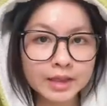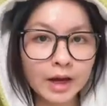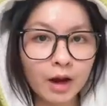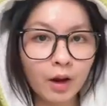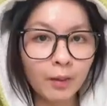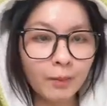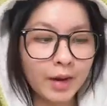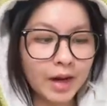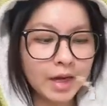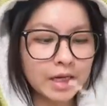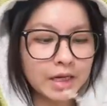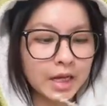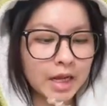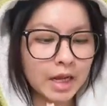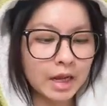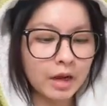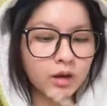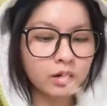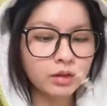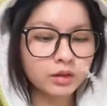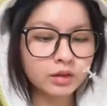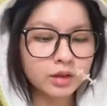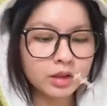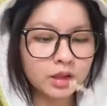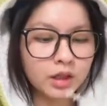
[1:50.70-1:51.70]
my
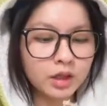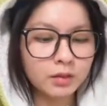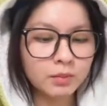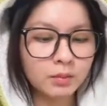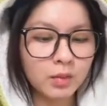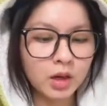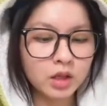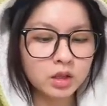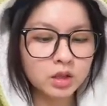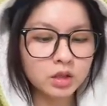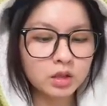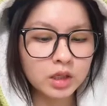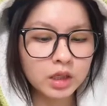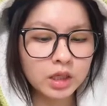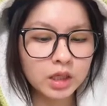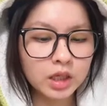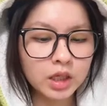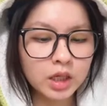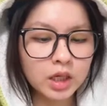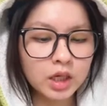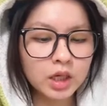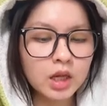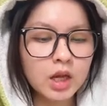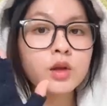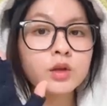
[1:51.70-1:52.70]
nails, kind of measuring
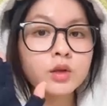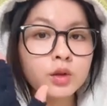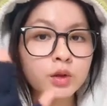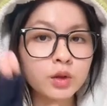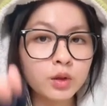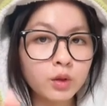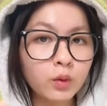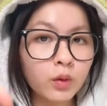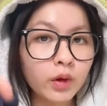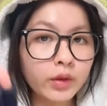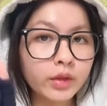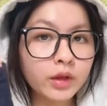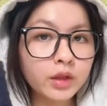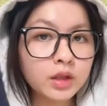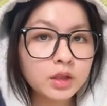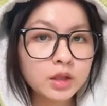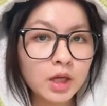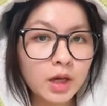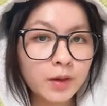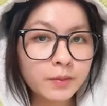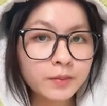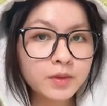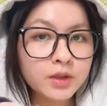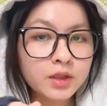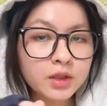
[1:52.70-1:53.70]
it. So you want the
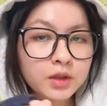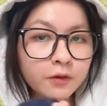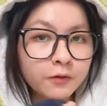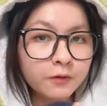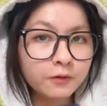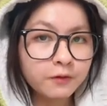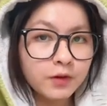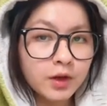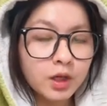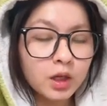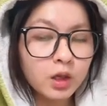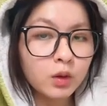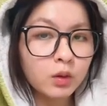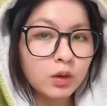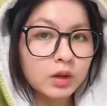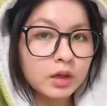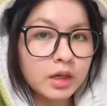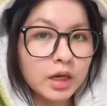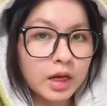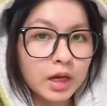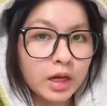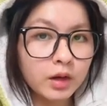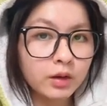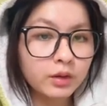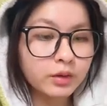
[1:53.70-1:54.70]
tips to fit your
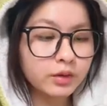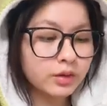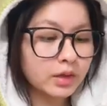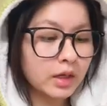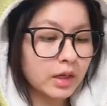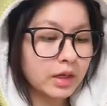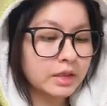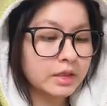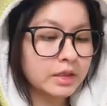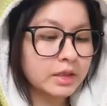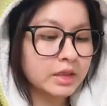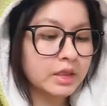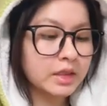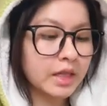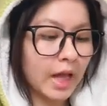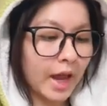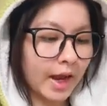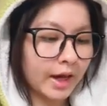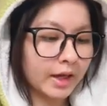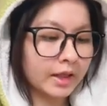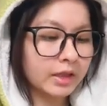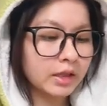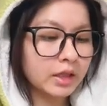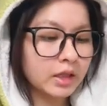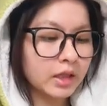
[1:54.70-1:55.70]
nails
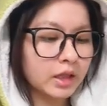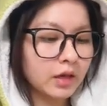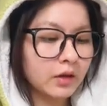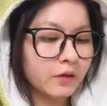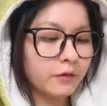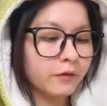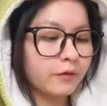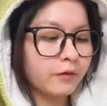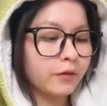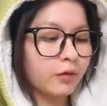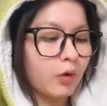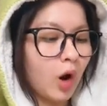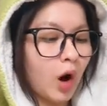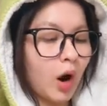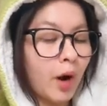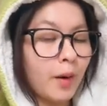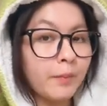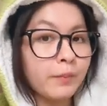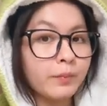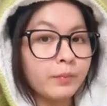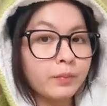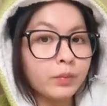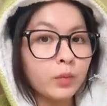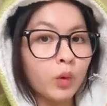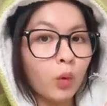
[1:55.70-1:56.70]
exactly
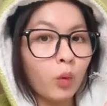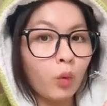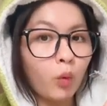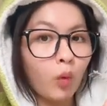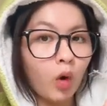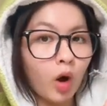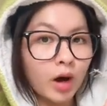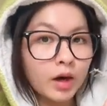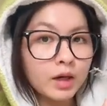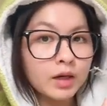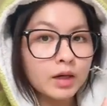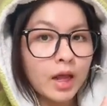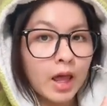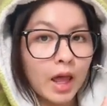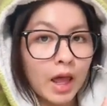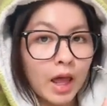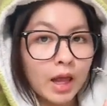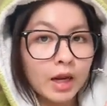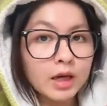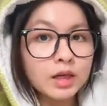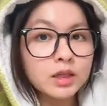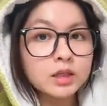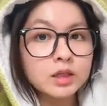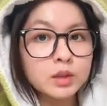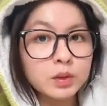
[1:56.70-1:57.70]
from one
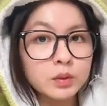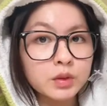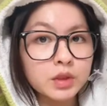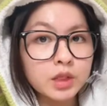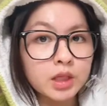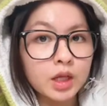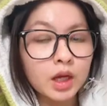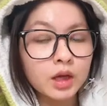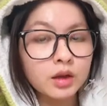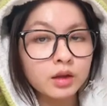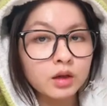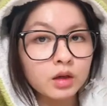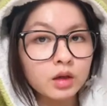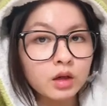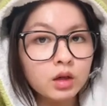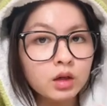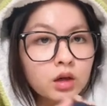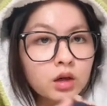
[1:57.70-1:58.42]
end to the other.